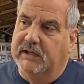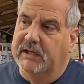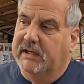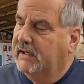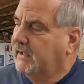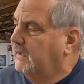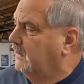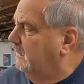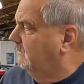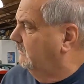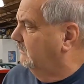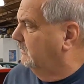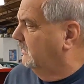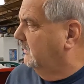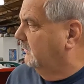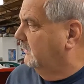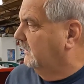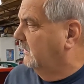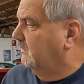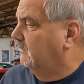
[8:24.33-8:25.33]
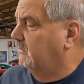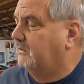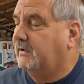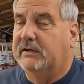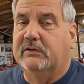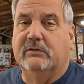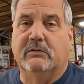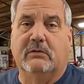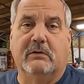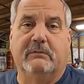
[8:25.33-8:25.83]
Yeah, because I don't
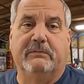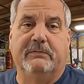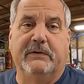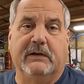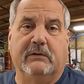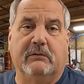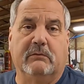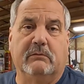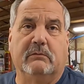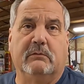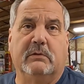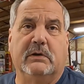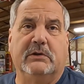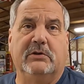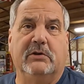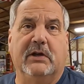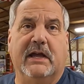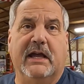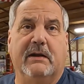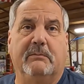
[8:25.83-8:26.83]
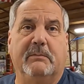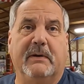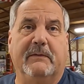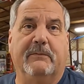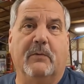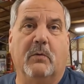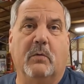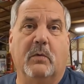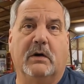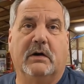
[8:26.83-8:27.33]
think it's going to fit what you had
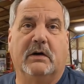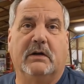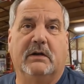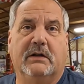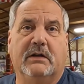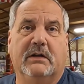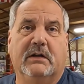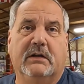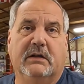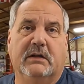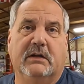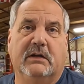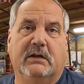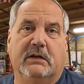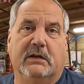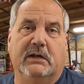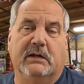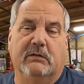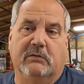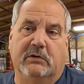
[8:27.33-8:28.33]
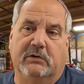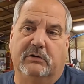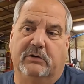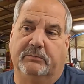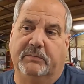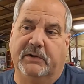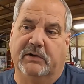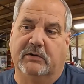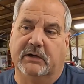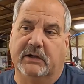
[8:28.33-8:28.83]
before. And we'll
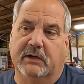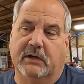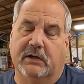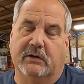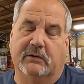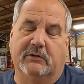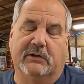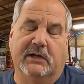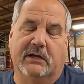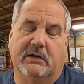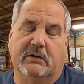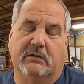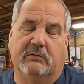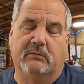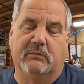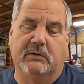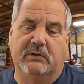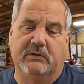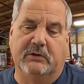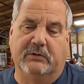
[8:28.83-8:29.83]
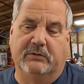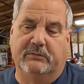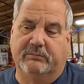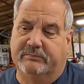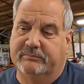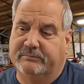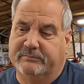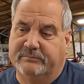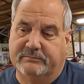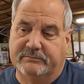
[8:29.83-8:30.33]
just build another tunnel, and we'll just
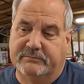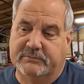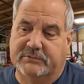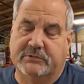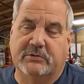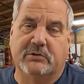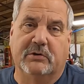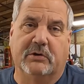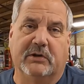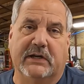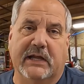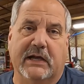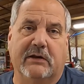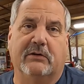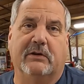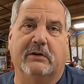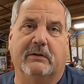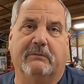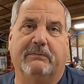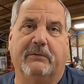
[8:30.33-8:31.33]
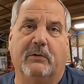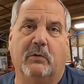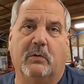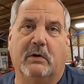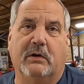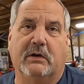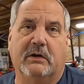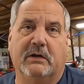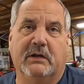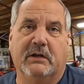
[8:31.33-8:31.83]
screw it down to the
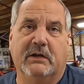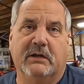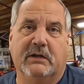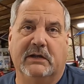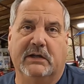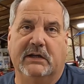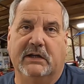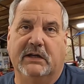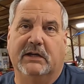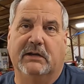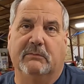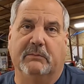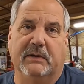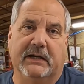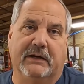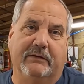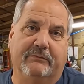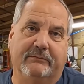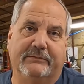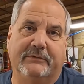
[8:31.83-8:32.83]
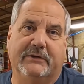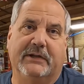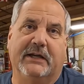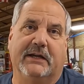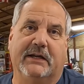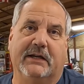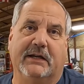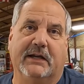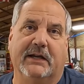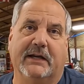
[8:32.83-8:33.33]
floor, and it can be
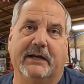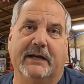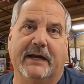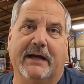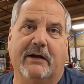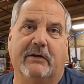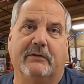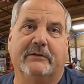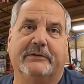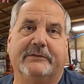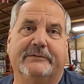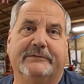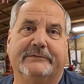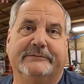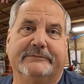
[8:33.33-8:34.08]
taken in and out.